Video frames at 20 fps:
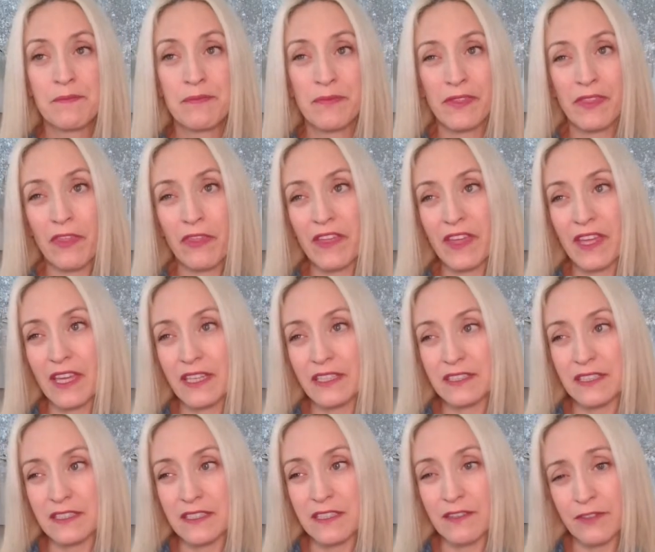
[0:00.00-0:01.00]
But the thing
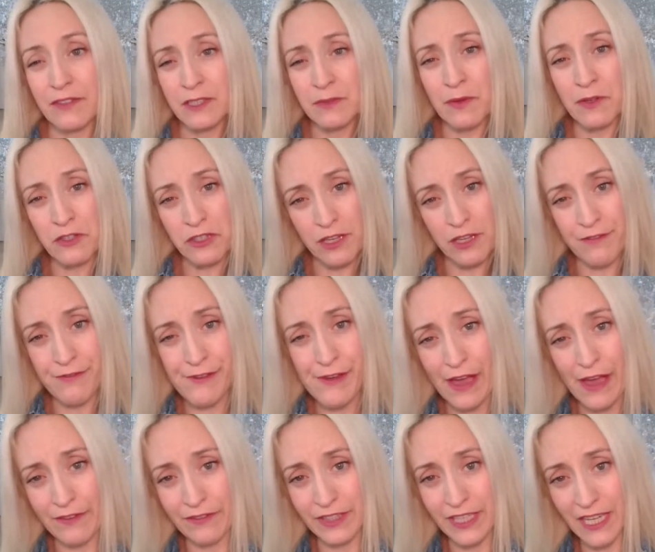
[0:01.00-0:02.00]
is especially if you
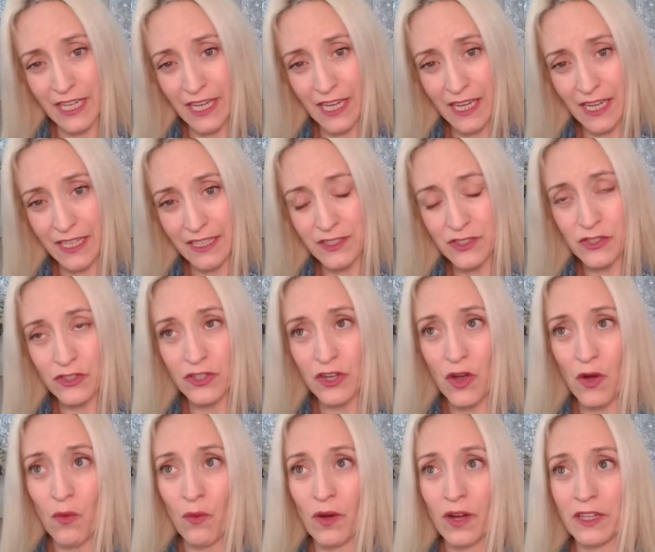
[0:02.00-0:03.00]
have kids, you
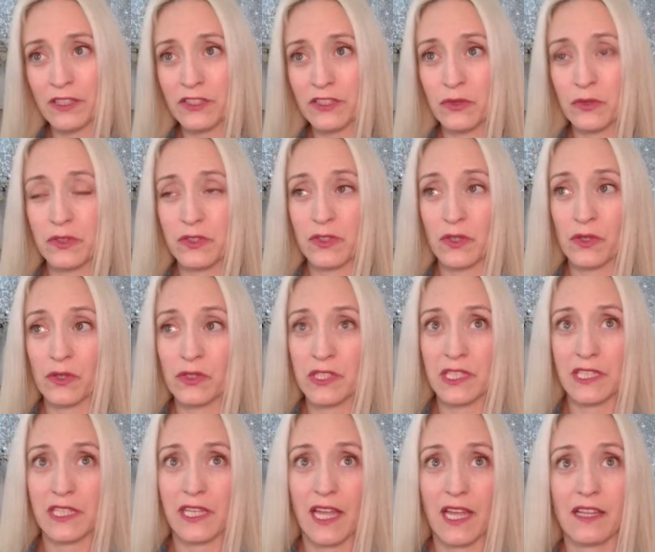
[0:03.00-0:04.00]
don't want to
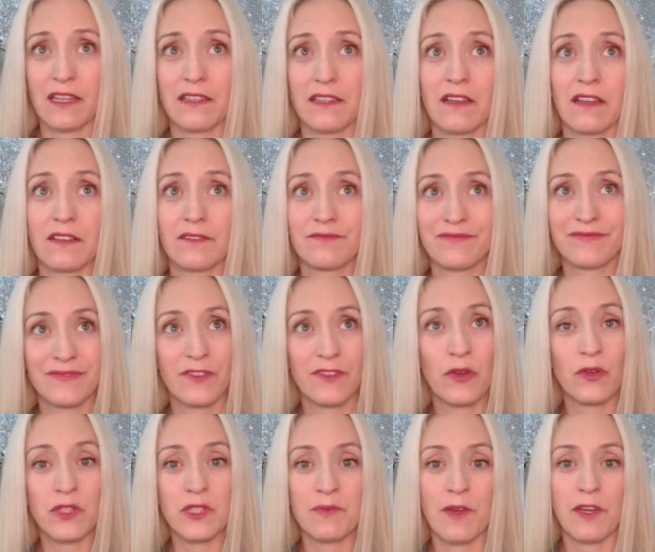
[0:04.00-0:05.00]
associate
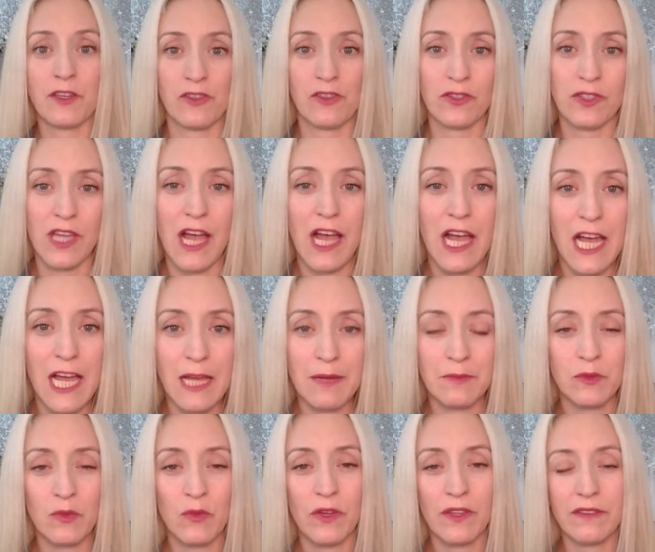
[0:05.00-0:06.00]
those special
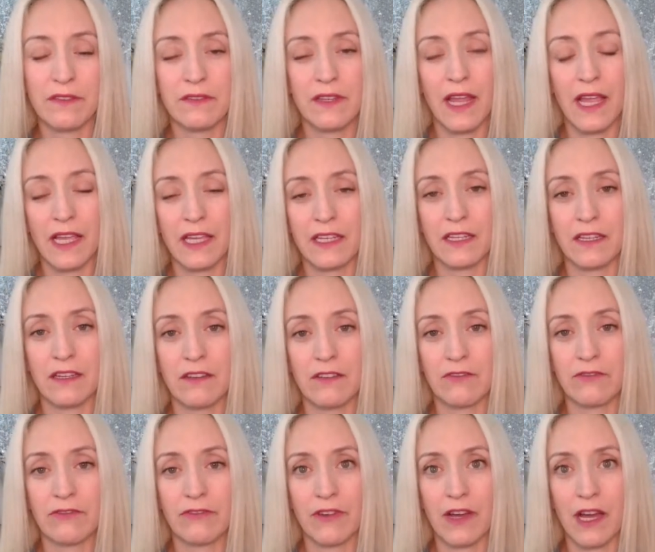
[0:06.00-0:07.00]
times with
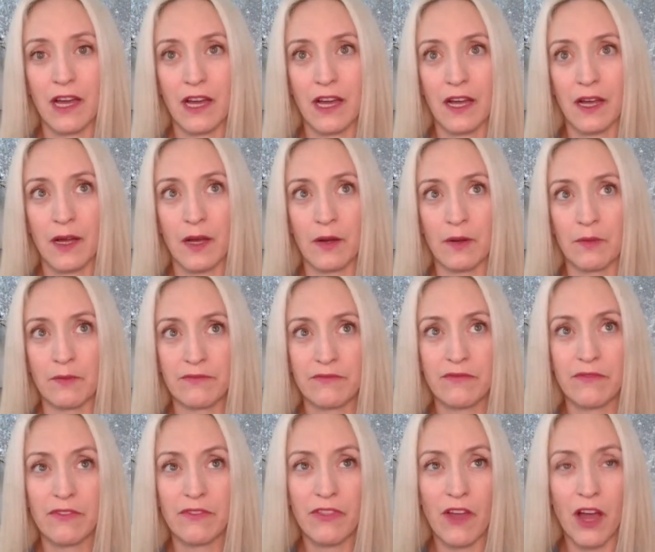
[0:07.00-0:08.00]
negative
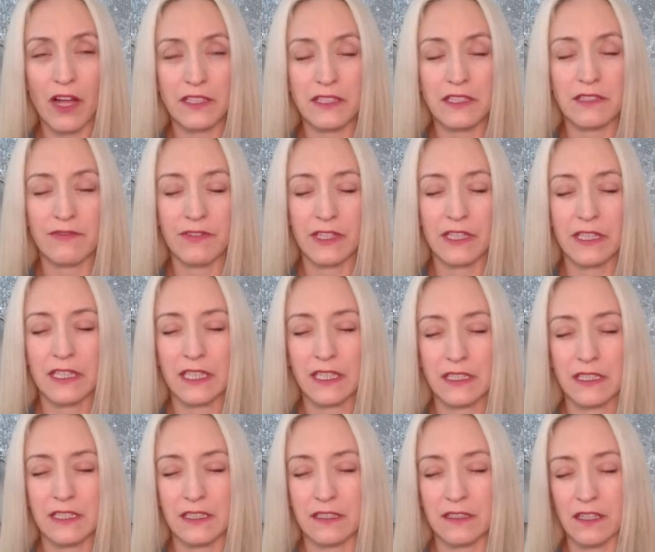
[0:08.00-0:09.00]
thoughts,
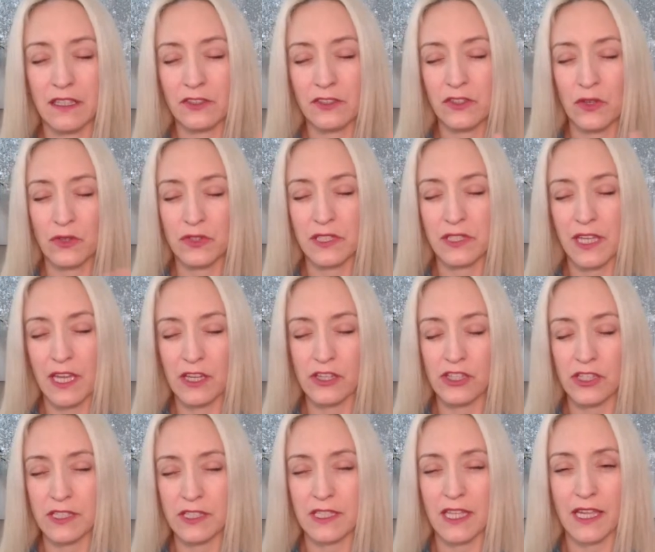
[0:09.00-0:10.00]
feelings, and
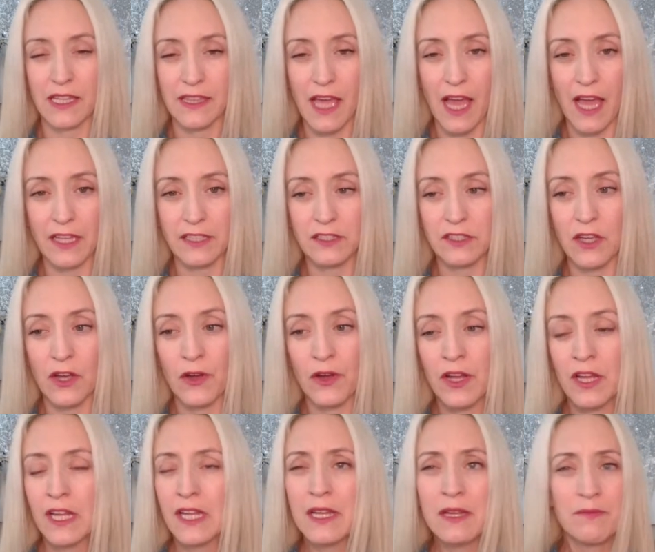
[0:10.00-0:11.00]
associations like that. So
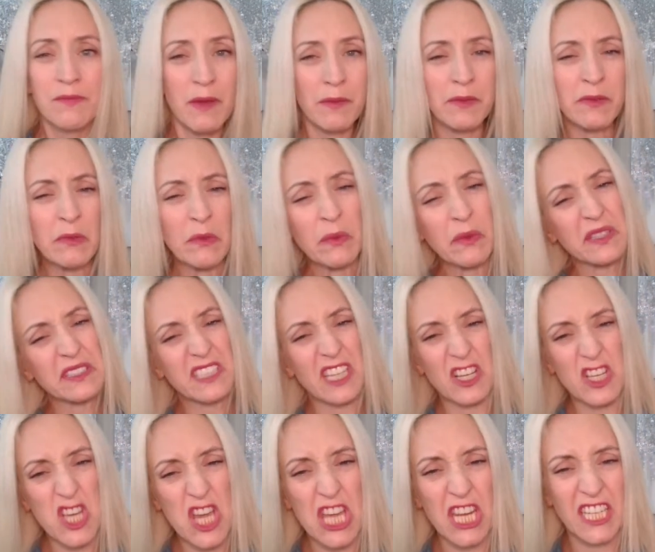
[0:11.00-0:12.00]
maybe we will
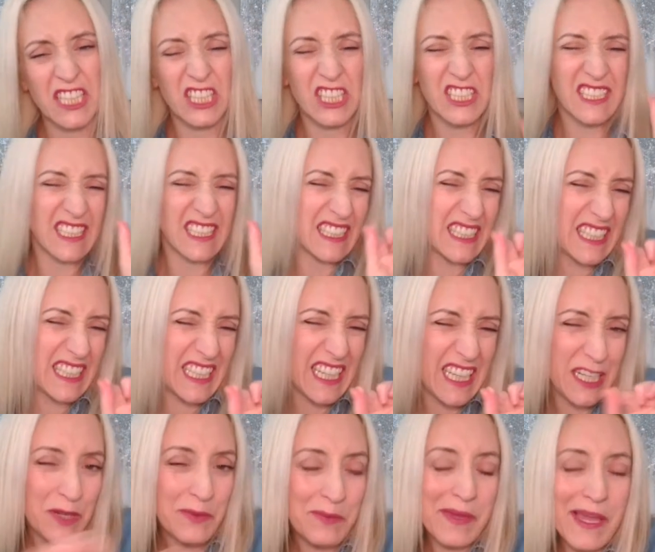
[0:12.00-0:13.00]
touch on it just a little
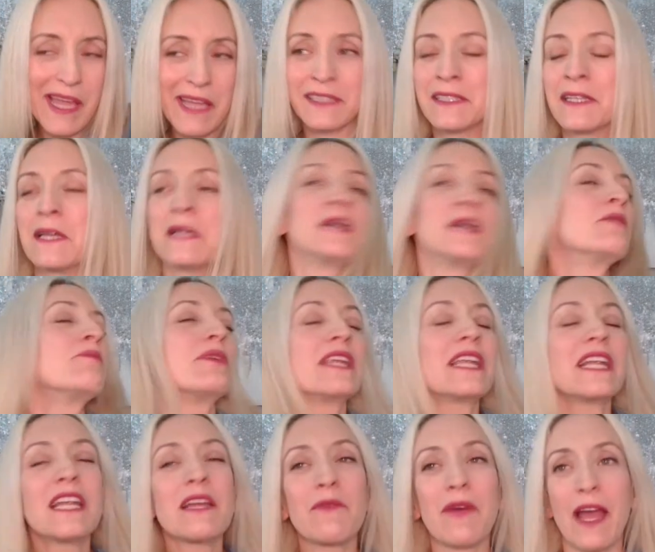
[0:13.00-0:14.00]
bit. But
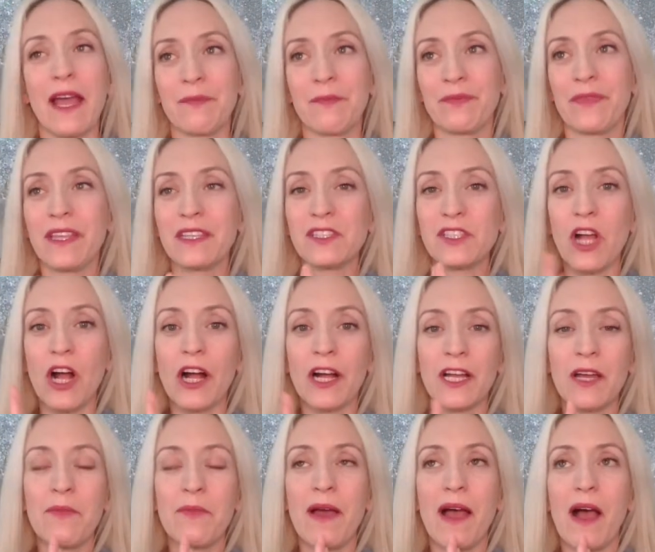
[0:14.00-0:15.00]
anyway, let's talk
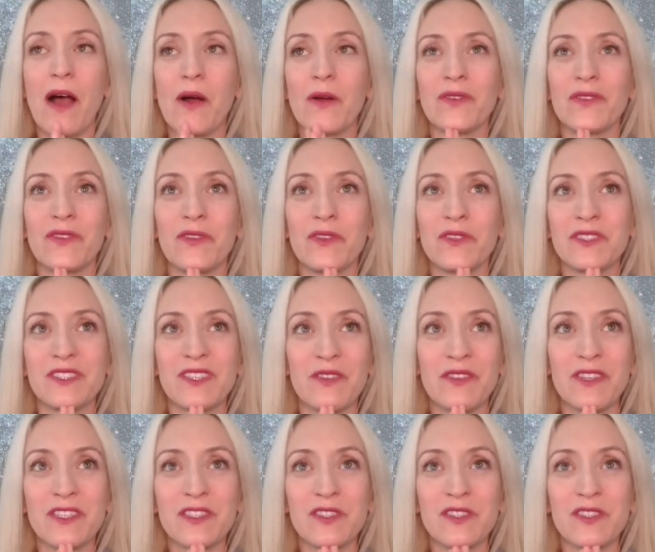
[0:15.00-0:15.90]
about this